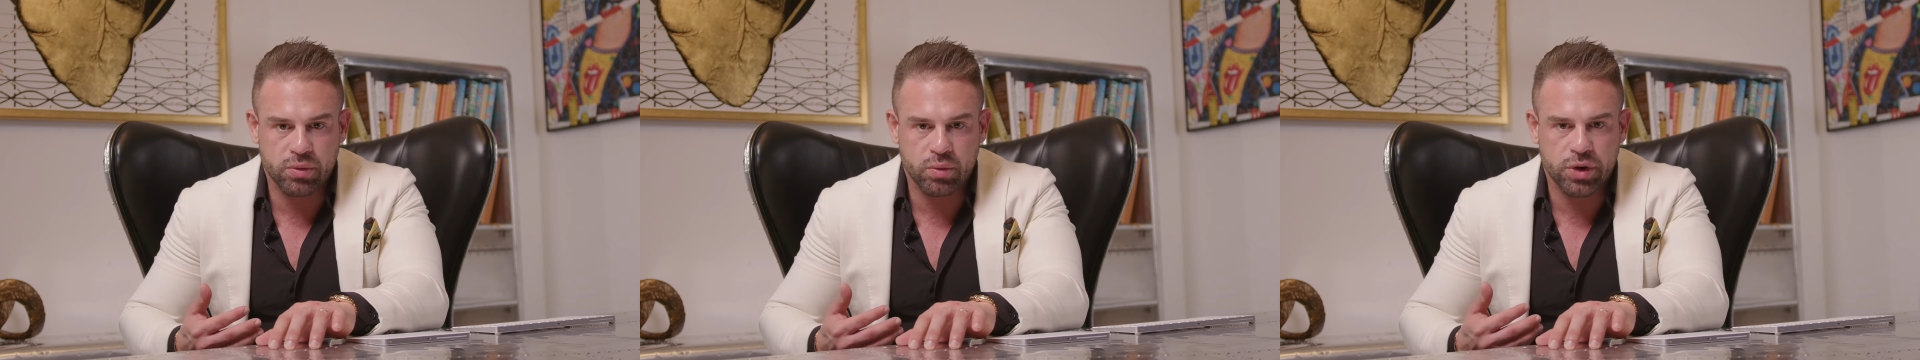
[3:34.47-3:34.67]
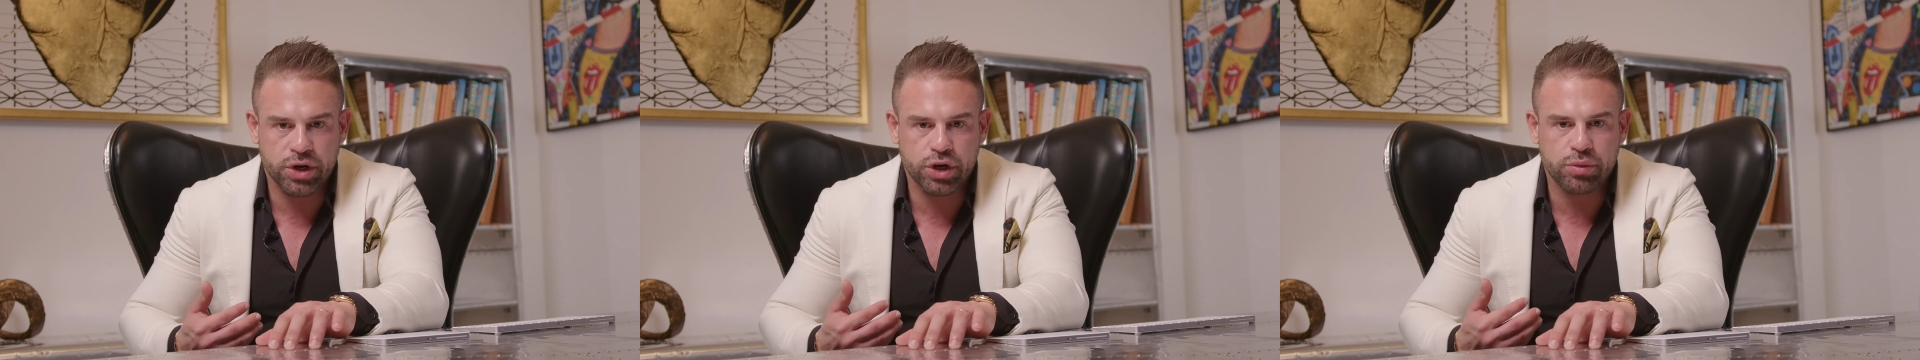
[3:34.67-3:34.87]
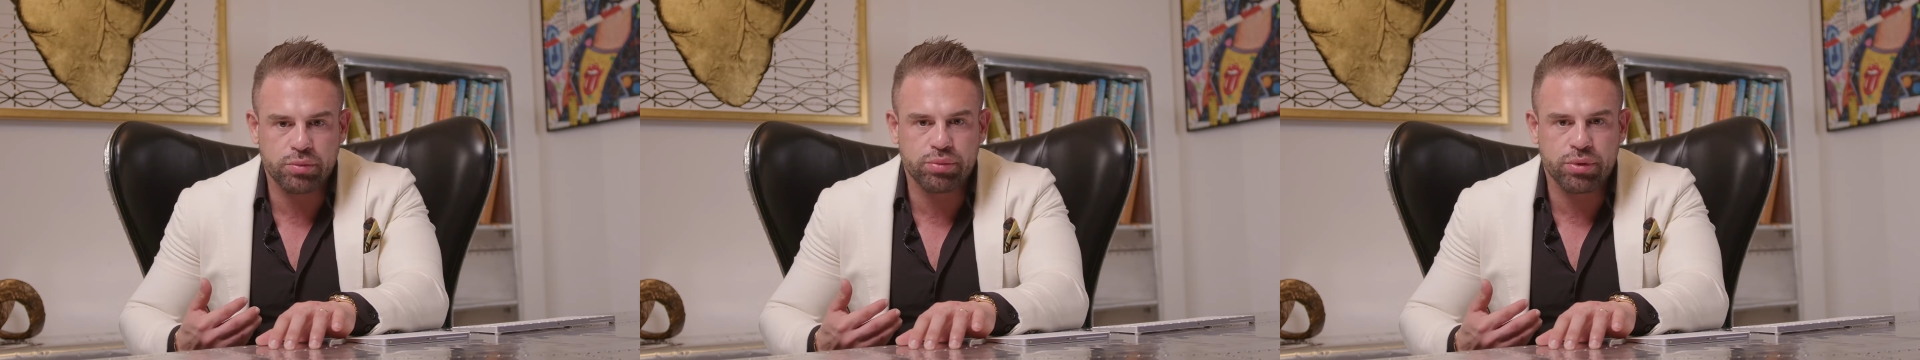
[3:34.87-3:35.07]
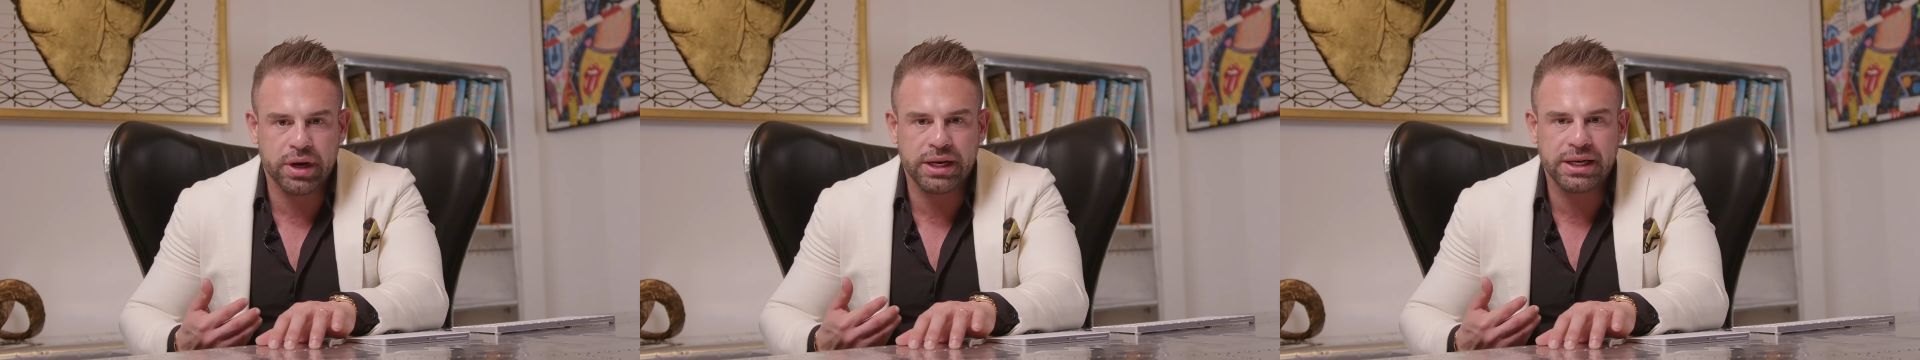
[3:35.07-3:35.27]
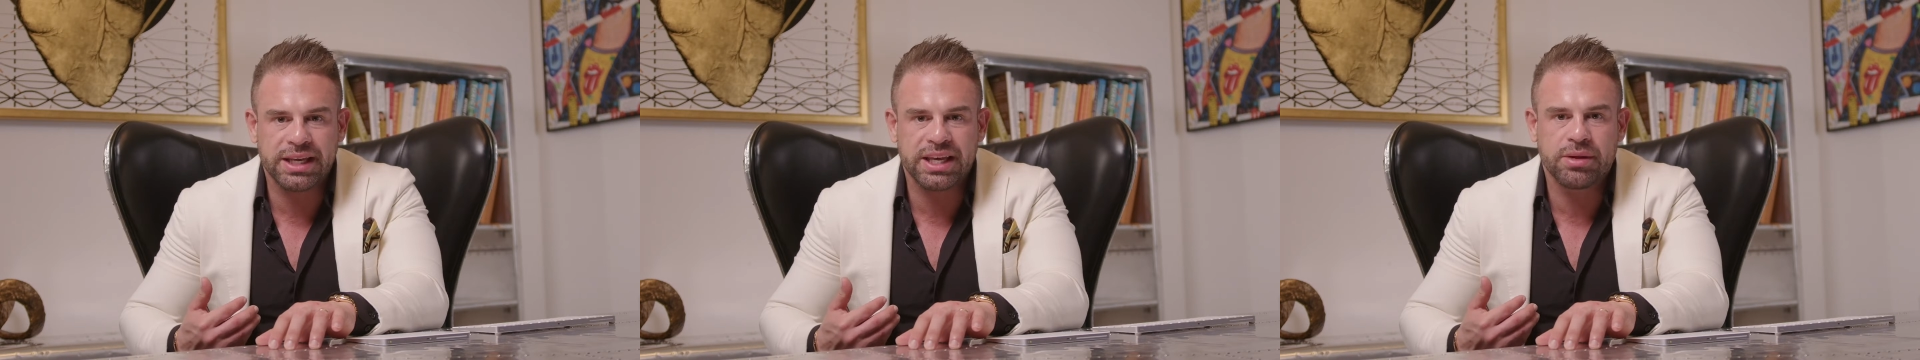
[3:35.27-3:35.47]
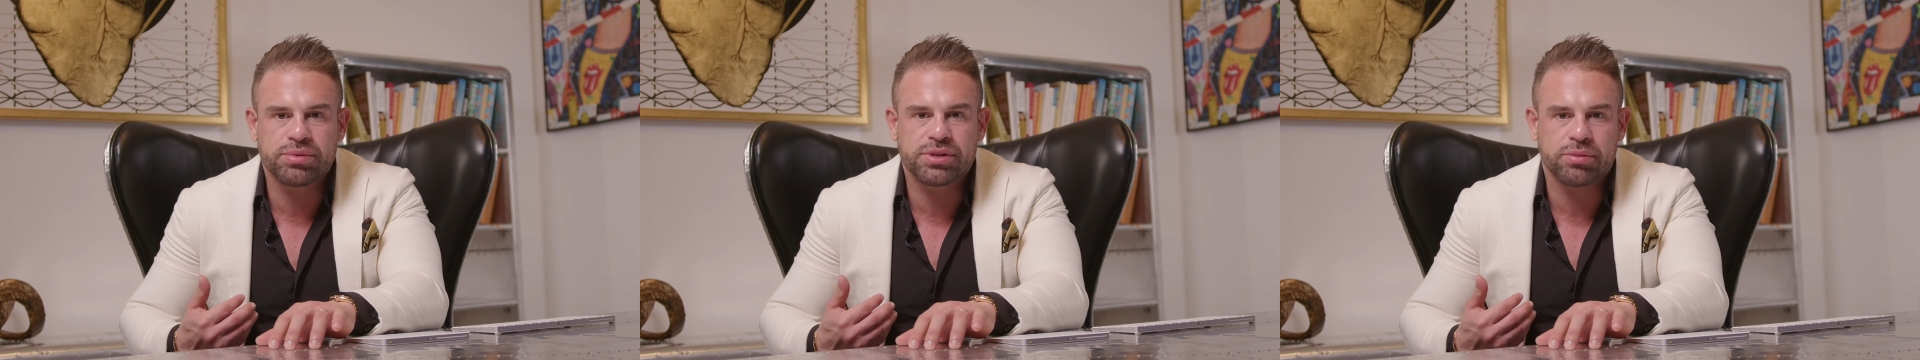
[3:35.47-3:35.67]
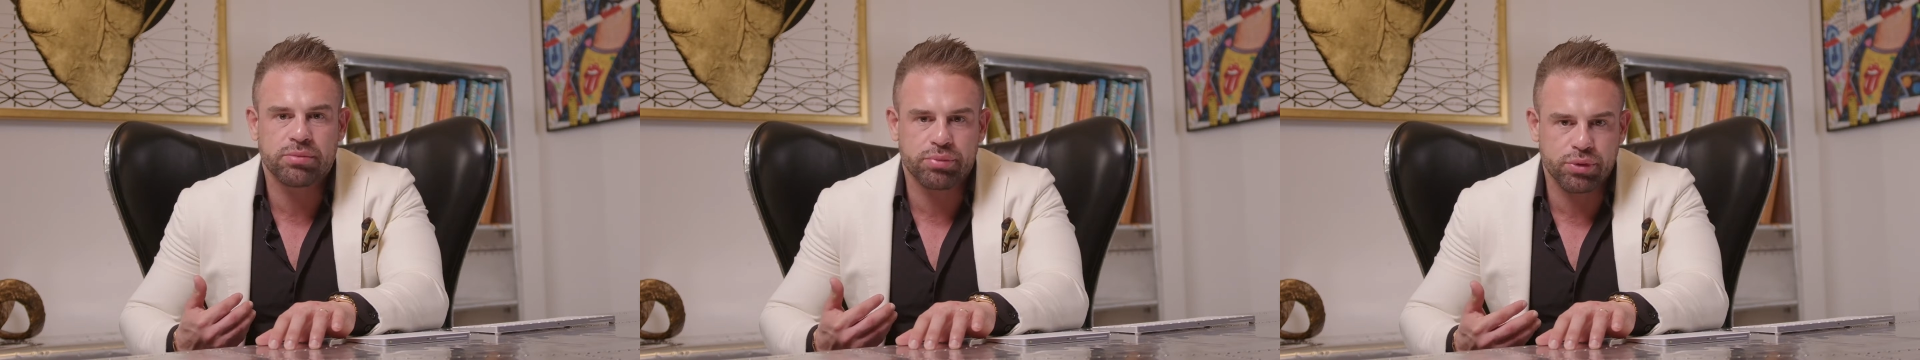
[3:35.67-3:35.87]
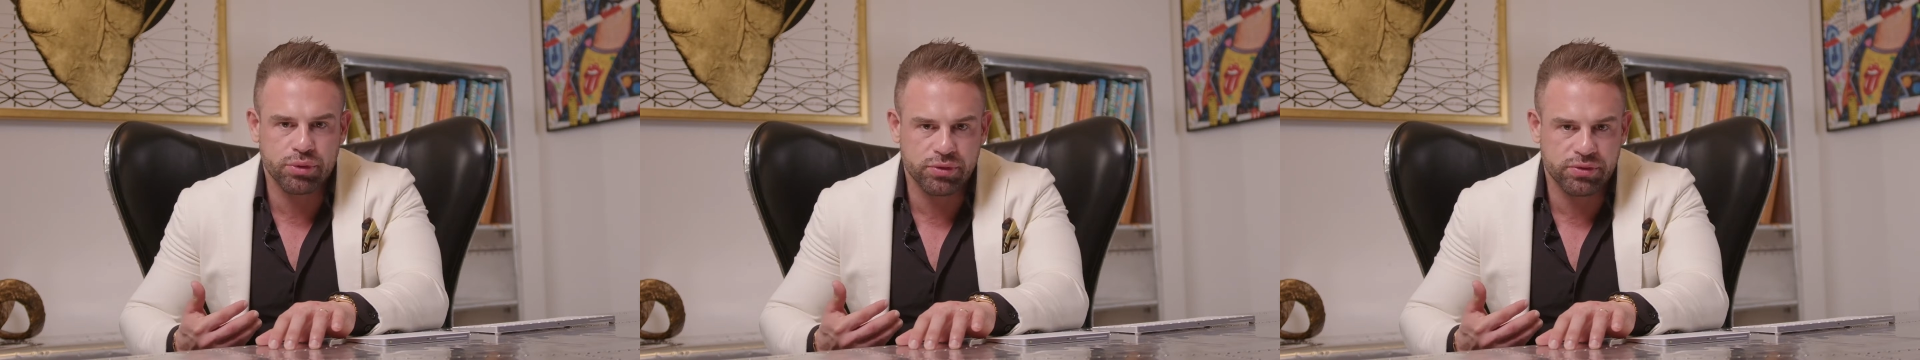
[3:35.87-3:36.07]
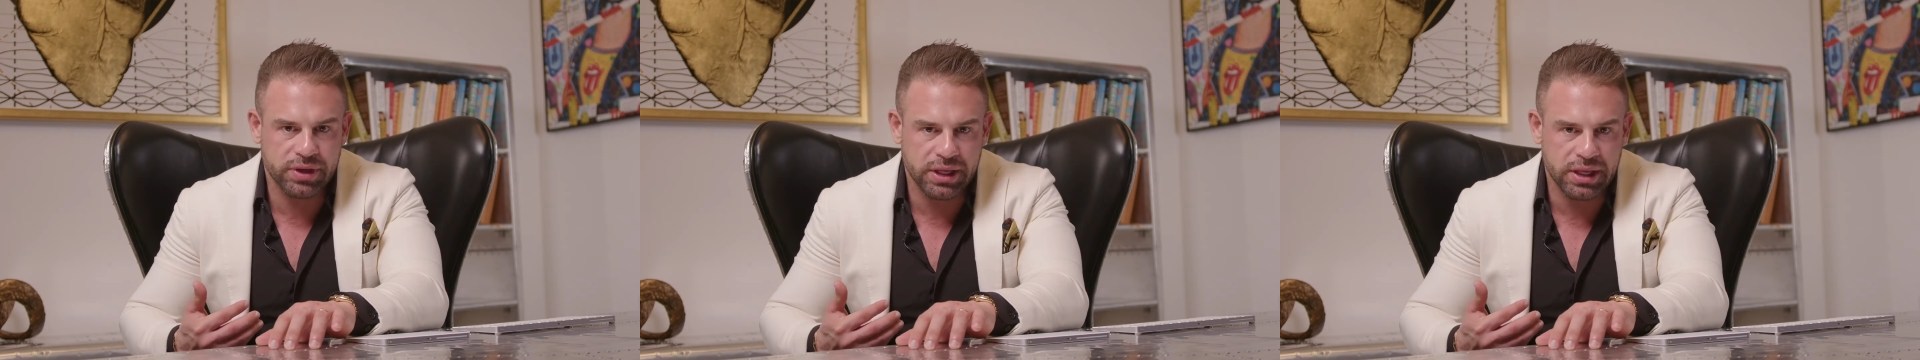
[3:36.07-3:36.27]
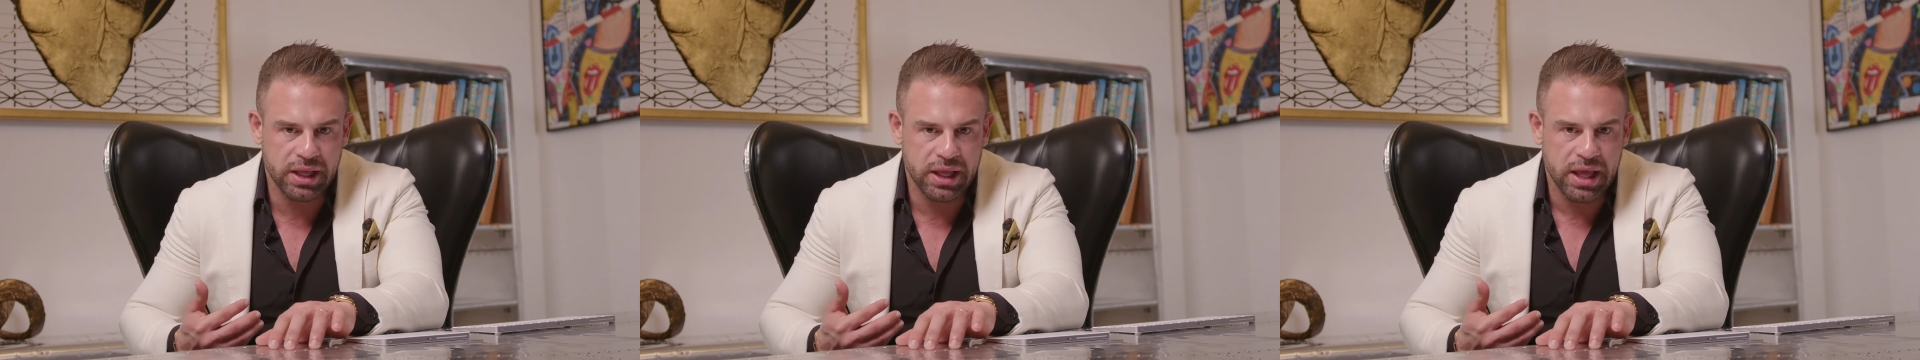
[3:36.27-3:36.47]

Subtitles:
where your brain keeps improving,